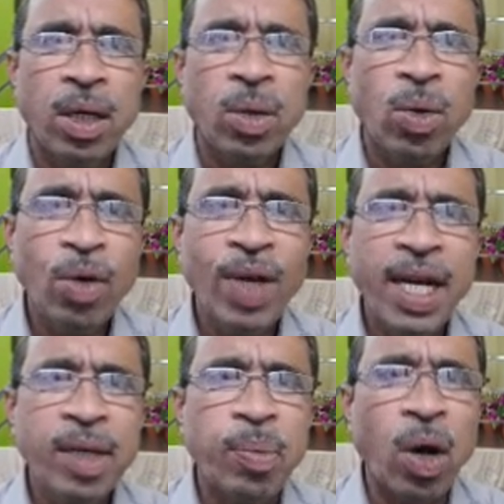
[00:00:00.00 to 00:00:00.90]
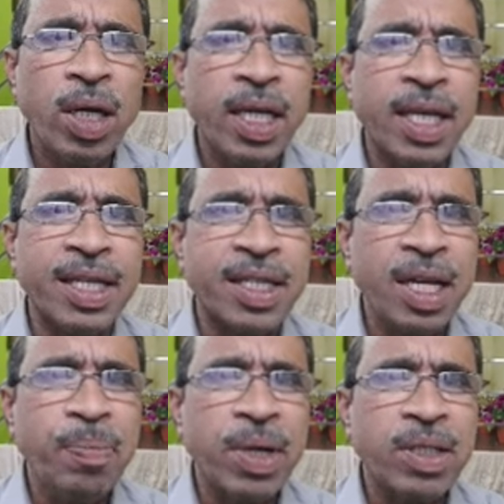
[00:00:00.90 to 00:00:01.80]
Covalent bond is
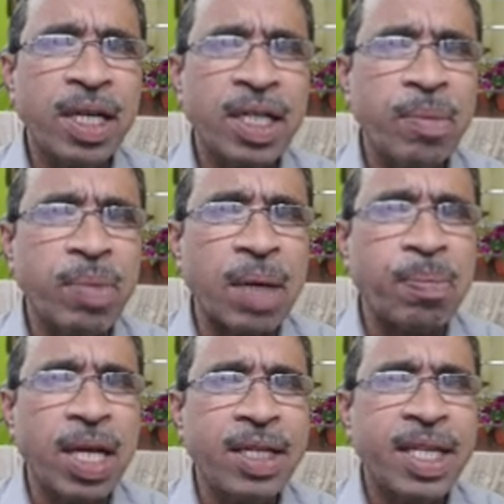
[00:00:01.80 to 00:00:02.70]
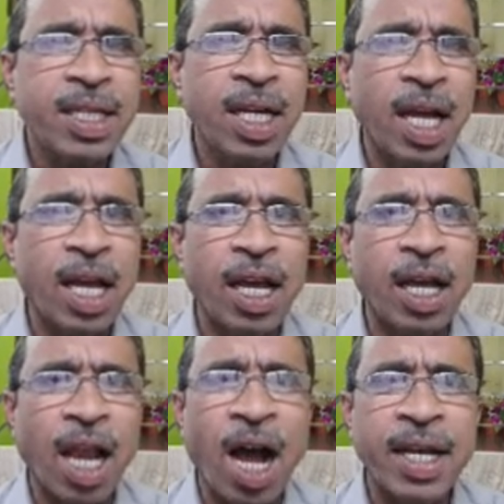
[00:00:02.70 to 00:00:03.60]
represented by placing
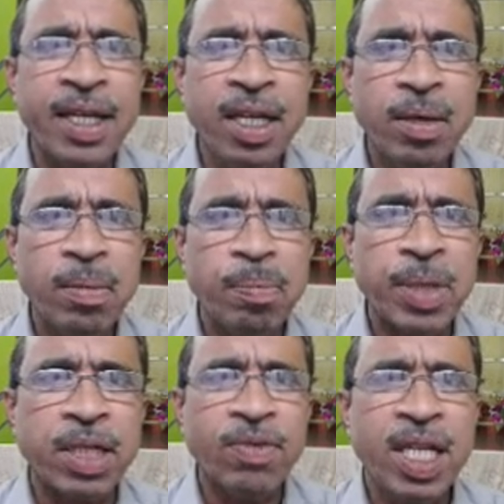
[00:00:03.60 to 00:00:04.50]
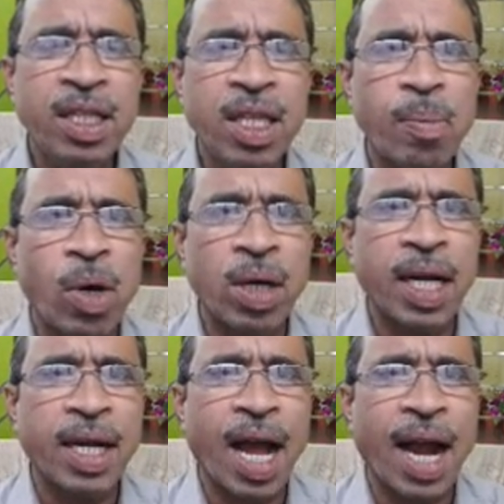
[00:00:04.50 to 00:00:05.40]
a line between the
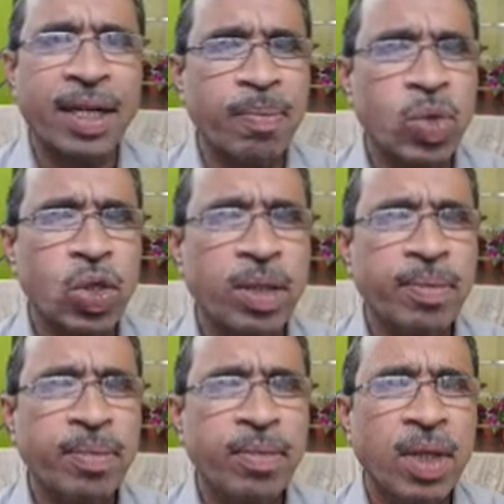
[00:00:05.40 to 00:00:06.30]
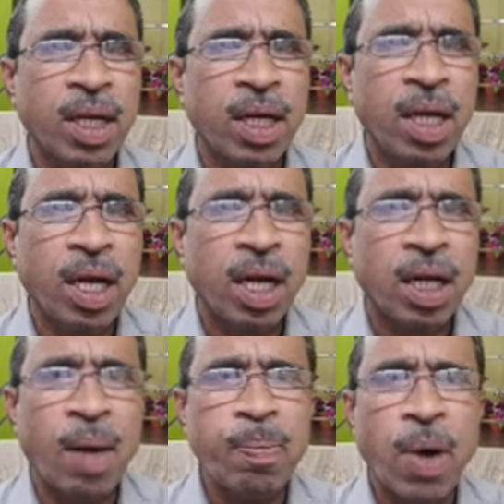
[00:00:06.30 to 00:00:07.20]
bonded atoms.
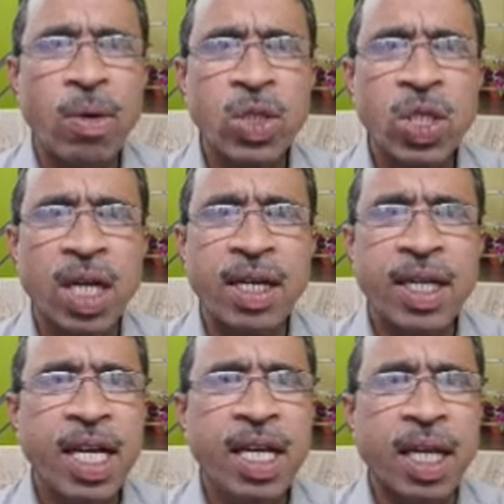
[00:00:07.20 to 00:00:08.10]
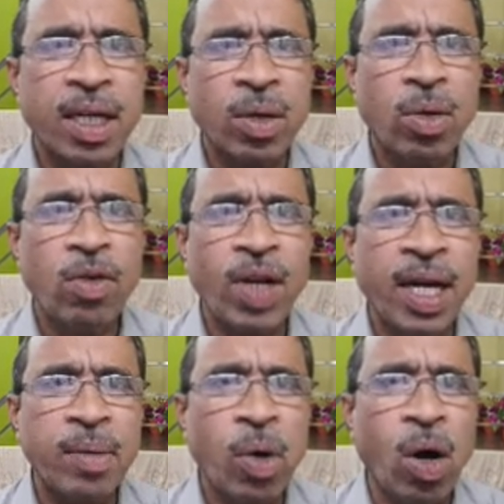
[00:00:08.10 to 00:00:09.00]
Compounds containing
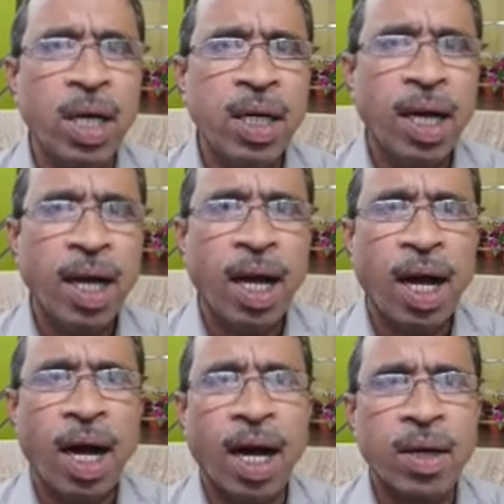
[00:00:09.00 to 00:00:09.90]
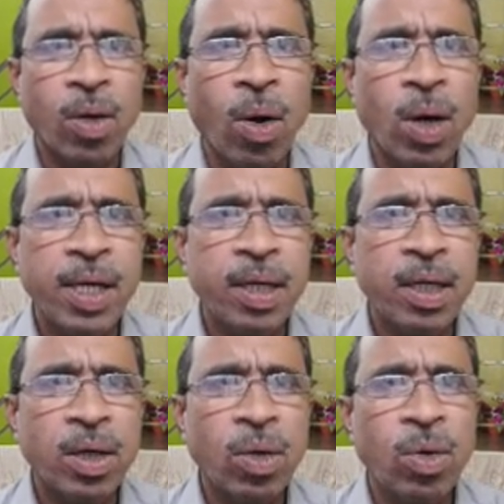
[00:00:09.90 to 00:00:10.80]
covalent bond are called
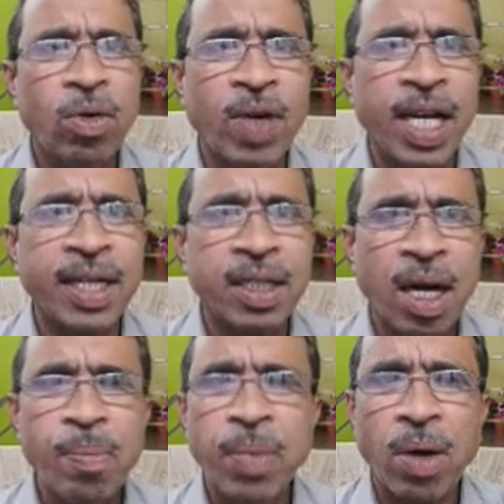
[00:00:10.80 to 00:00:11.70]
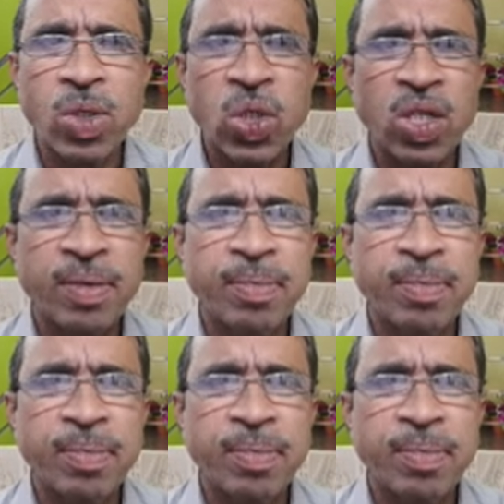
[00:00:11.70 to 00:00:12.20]
covalent compounds.